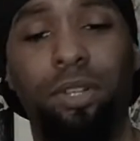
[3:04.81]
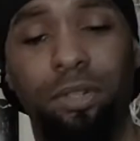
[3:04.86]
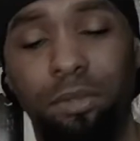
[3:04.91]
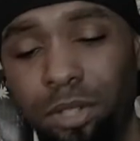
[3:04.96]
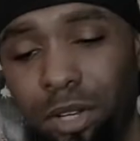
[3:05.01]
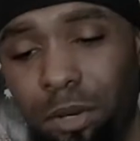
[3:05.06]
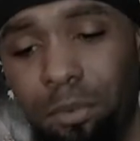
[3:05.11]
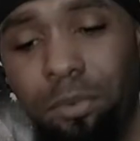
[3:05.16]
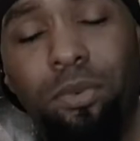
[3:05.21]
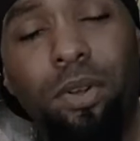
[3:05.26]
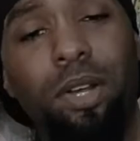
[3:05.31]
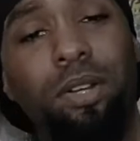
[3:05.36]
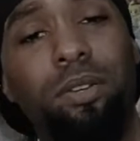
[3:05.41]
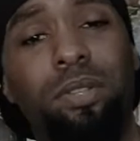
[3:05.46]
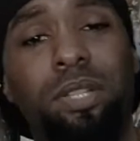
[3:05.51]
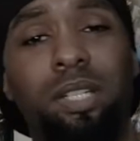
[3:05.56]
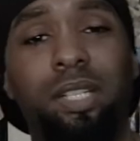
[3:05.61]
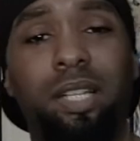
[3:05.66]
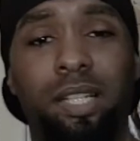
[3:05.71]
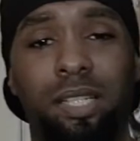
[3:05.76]
I do
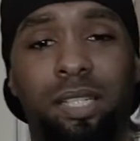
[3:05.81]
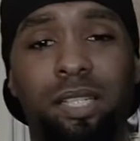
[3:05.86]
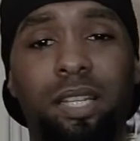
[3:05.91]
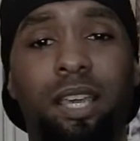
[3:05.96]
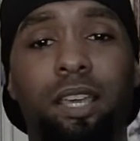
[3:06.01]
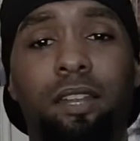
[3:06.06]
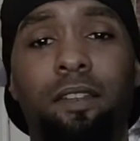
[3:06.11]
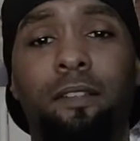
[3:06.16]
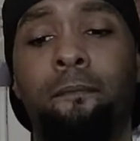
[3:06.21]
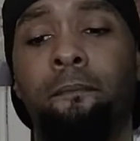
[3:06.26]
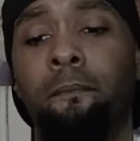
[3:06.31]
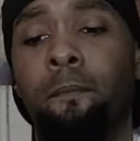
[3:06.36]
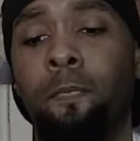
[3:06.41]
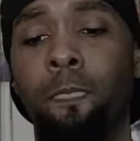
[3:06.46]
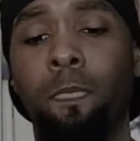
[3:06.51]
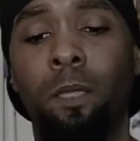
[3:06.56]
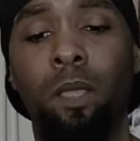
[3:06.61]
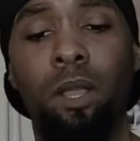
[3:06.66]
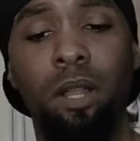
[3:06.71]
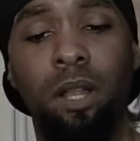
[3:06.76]
the next set.
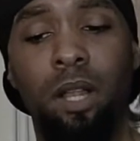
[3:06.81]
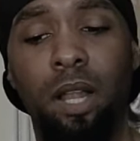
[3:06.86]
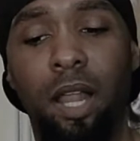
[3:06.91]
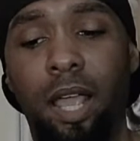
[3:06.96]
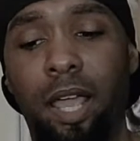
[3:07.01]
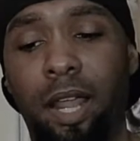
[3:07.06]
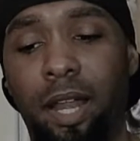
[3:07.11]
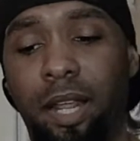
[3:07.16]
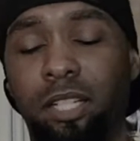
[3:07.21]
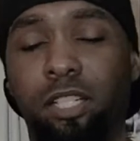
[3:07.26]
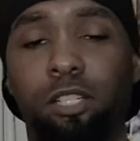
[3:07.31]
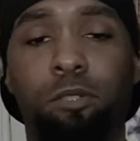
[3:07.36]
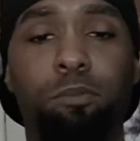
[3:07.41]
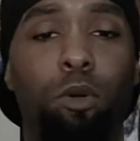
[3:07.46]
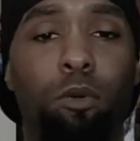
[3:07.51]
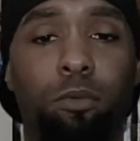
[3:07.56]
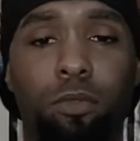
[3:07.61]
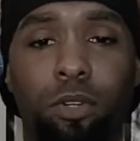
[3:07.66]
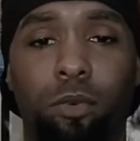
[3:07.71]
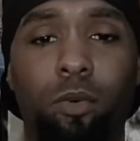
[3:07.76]
And I just
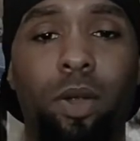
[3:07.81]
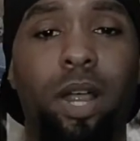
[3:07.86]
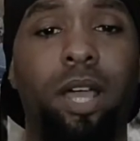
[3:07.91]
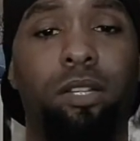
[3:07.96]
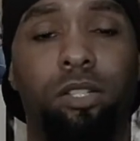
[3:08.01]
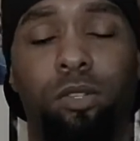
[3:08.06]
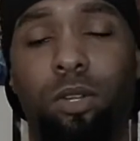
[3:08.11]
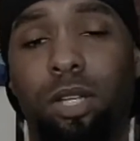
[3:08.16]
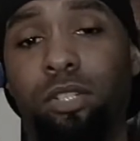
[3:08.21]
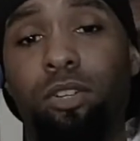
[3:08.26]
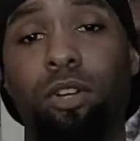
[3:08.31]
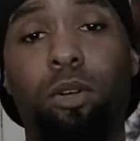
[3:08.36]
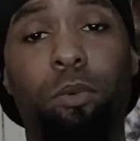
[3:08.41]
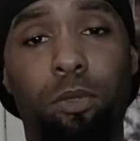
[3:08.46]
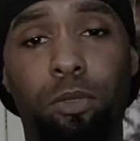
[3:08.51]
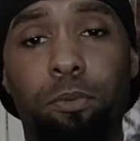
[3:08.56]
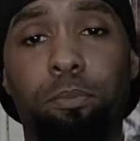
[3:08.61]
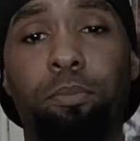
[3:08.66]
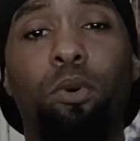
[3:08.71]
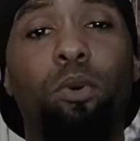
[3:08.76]
moved it around, so I started
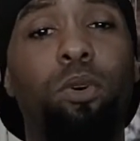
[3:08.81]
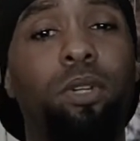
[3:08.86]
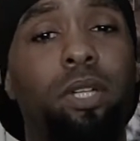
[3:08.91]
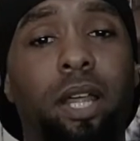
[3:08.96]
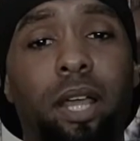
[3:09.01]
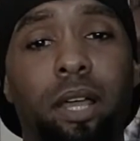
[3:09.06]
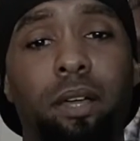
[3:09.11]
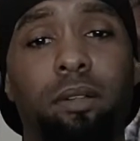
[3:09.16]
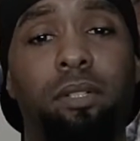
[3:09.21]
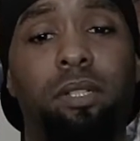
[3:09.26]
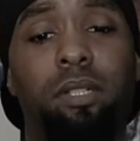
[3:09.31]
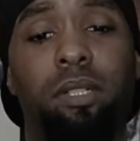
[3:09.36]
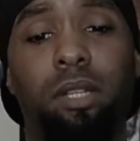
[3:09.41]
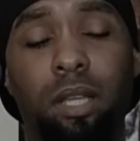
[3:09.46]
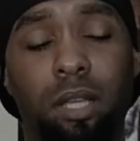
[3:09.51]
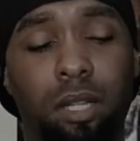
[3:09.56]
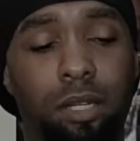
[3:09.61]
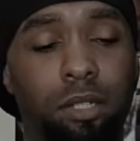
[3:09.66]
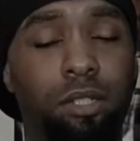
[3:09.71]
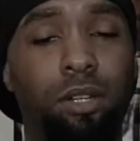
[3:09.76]
with the pull downs.
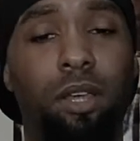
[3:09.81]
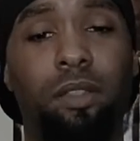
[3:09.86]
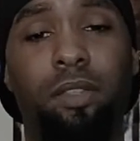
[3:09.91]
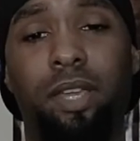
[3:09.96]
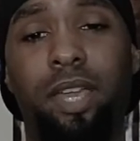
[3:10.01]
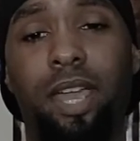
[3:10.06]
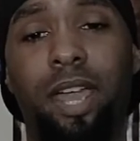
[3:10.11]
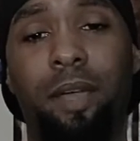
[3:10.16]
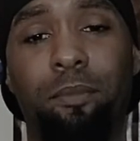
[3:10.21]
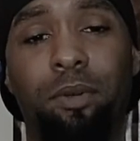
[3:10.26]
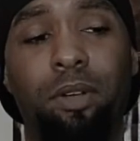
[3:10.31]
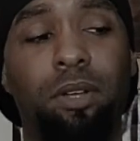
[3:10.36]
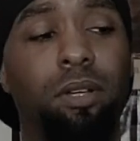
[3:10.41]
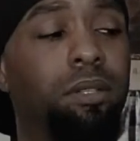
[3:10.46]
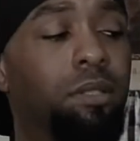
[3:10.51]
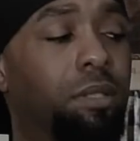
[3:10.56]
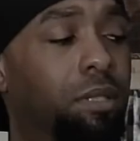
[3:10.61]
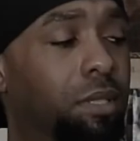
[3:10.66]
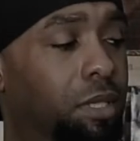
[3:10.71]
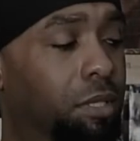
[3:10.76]
And you saw the camera,
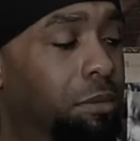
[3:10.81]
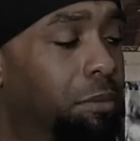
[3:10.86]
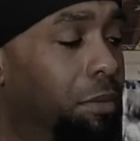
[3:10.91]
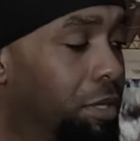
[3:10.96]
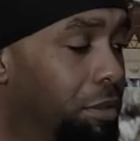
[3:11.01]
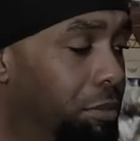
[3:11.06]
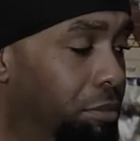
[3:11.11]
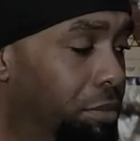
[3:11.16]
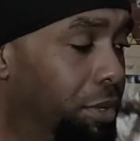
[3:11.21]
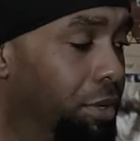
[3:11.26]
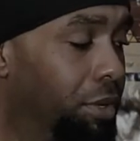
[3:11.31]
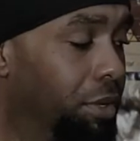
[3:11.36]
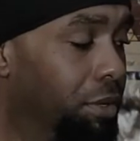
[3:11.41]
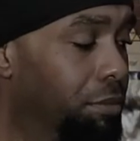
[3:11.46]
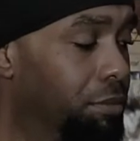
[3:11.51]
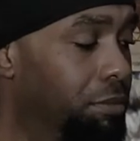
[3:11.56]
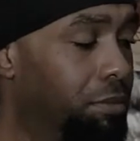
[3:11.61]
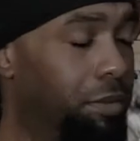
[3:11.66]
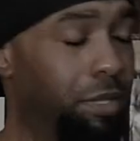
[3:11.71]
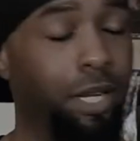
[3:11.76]
that's my computer,
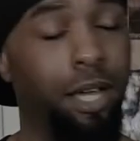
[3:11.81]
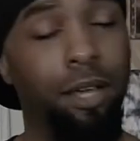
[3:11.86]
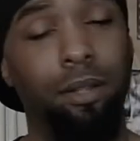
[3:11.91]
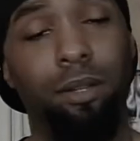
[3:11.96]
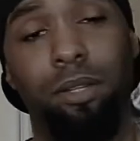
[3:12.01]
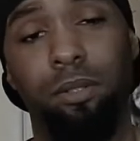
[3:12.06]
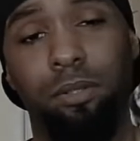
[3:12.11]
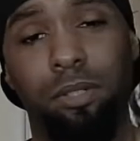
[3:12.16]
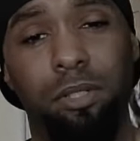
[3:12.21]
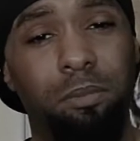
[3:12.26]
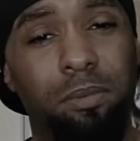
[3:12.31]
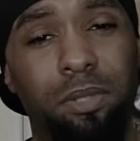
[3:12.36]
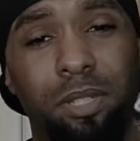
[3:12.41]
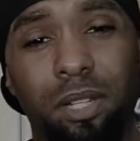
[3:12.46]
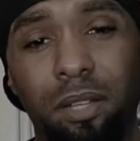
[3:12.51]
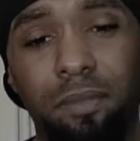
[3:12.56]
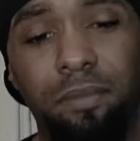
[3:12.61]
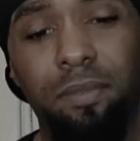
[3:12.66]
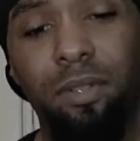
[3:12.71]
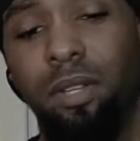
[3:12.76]
downloading some
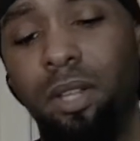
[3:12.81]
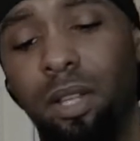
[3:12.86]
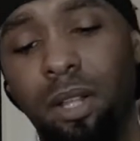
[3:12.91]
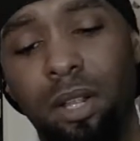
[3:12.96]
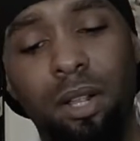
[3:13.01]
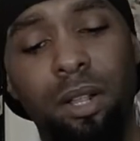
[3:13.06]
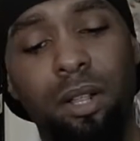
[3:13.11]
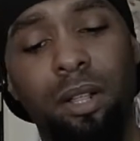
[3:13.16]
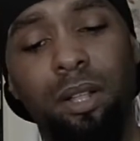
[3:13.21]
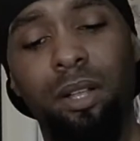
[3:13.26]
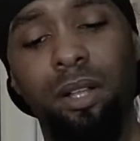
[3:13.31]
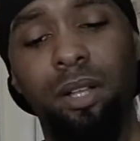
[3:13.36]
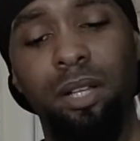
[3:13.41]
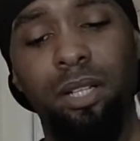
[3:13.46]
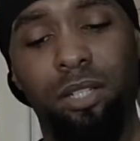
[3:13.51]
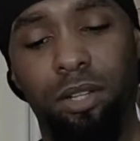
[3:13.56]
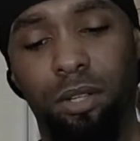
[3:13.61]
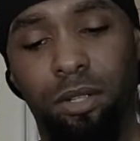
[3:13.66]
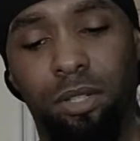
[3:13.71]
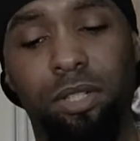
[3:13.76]
stuff.
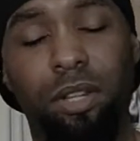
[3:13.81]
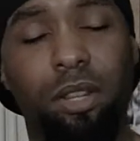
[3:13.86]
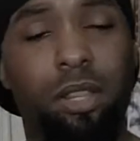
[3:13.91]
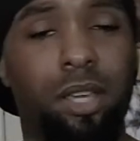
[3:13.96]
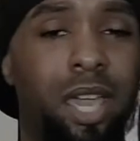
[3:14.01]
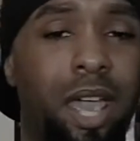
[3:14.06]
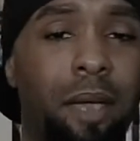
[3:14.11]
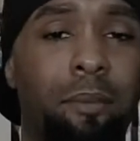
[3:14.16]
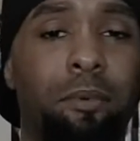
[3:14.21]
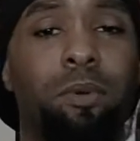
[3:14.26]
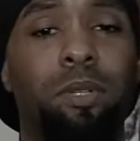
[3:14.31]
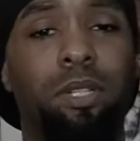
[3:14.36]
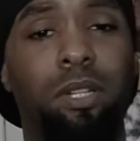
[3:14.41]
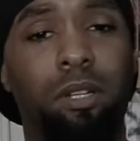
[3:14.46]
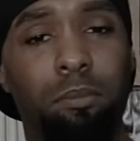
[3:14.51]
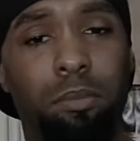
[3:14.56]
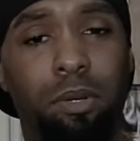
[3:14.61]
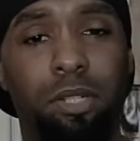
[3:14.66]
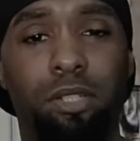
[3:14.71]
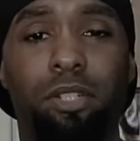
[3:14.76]
So you saw the camera was
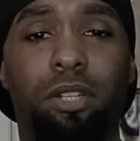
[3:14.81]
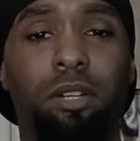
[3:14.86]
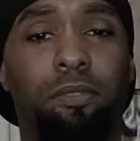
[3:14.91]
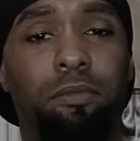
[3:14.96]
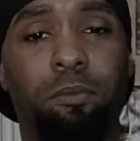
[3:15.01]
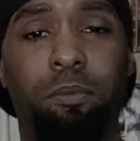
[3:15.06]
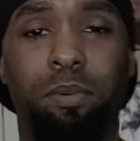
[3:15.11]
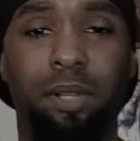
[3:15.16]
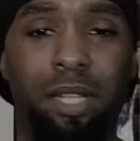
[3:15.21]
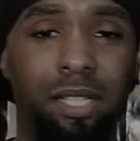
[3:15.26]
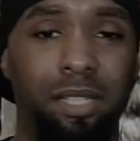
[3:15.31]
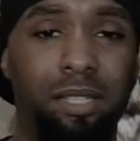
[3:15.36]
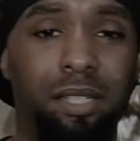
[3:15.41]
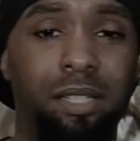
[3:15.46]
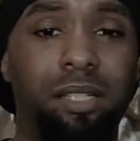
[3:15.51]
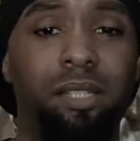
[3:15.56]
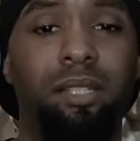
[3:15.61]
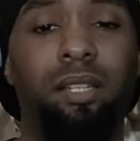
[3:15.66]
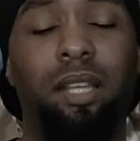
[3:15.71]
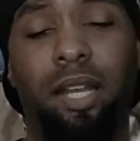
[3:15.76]
in a bunch of different
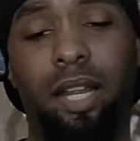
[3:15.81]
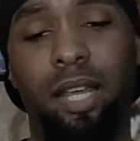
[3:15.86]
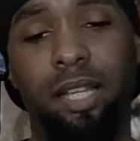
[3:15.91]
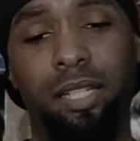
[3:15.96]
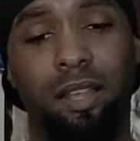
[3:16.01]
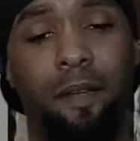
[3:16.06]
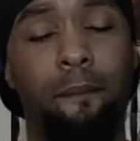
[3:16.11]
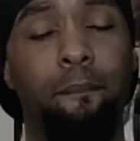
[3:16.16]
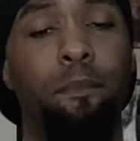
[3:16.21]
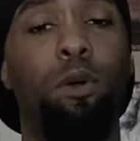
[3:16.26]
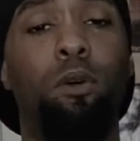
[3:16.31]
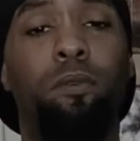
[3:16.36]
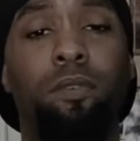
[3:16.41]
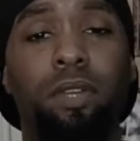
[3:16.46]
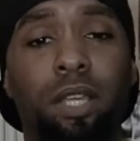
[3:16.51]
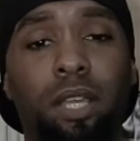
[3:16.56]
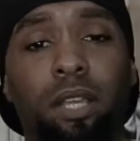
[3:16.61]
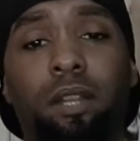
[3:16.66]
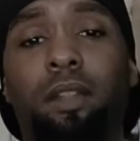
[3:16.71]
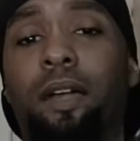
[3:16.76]
places. And as I'm
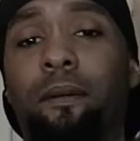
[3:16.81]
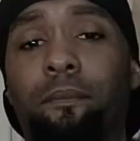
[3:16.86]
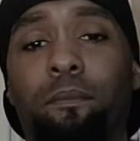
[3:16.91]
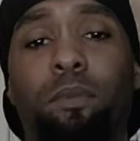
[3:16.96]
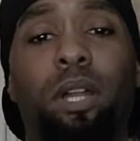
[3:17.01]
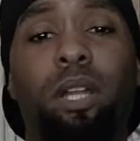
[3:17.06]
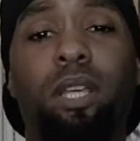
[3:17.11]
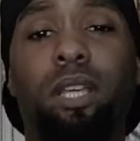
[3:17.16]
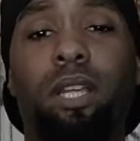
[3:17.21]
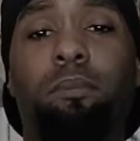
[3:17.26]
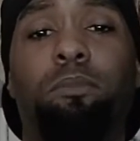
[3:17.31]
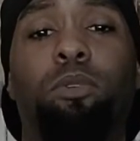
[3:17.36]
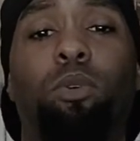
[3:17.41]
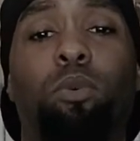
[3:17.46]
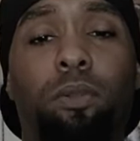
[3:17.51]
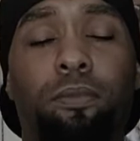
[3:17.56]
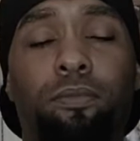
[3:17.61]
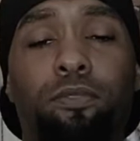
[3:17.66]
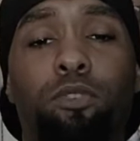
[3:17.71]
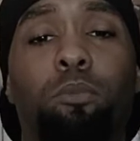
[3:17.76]
moving it, I'm running and I'm
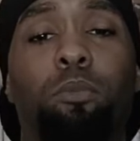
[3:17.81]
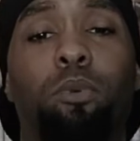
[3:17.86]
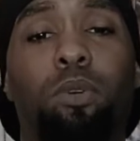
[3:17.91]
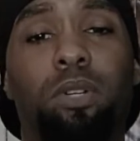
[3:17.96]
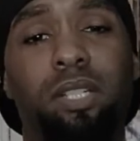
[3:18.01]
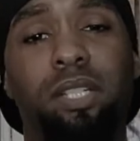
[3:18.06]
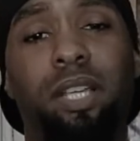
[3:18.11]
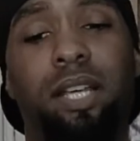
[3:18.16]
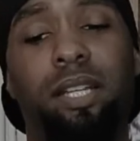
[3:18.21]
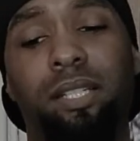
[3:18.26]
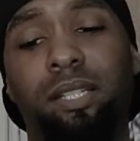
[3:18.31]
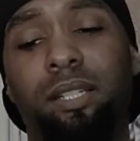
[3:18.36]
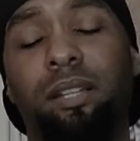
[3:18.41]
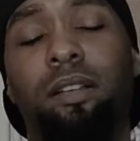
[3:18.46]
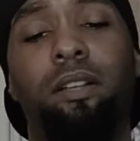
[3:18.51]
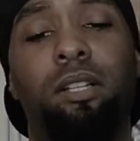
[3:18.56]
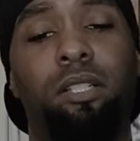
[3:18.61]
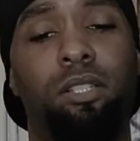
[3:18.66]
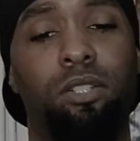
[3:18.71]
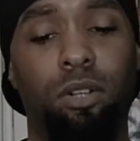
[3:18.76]
doing a few more sets.
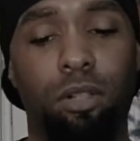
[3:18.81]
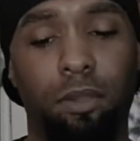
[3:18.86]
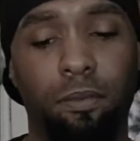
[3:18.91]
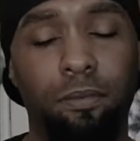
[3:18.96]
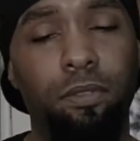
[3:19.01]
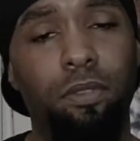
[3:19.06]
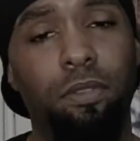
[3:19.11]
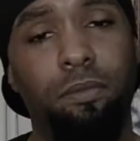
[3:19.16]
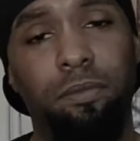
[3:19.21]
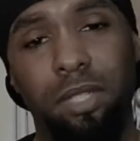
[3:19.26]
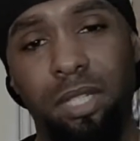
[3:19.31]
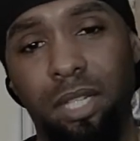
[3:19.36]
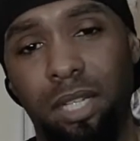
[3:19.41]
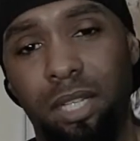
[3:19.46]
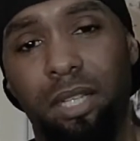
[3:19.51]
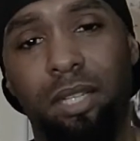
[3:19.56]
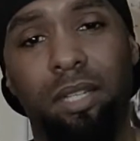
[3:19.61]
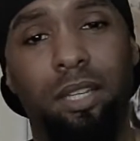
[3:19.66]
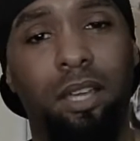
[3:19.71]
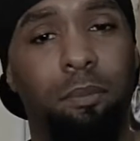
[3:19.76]
Started to feel the
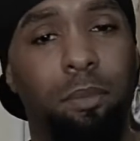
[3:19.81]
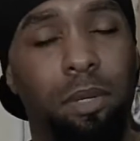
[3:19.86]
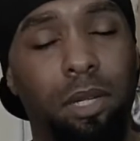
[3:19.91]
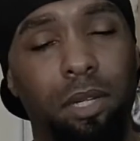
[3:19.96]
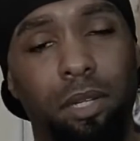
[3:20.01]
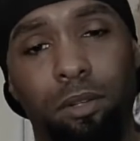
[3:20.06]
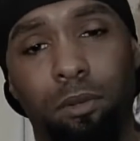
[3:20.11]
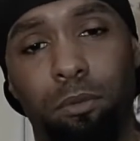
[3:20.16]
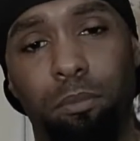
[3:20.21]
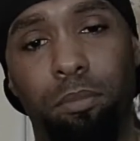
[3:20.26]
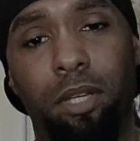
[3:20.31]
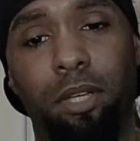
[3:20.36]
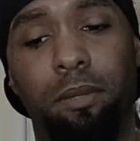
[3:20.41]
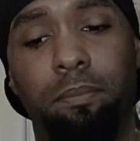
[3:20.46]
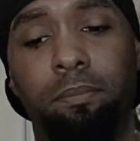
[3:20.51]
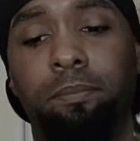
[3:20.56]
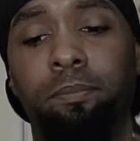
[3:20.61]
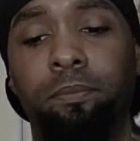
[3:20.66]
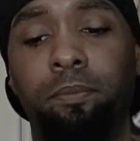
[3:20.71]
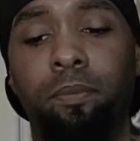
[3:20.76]
fatigue coming a little bit.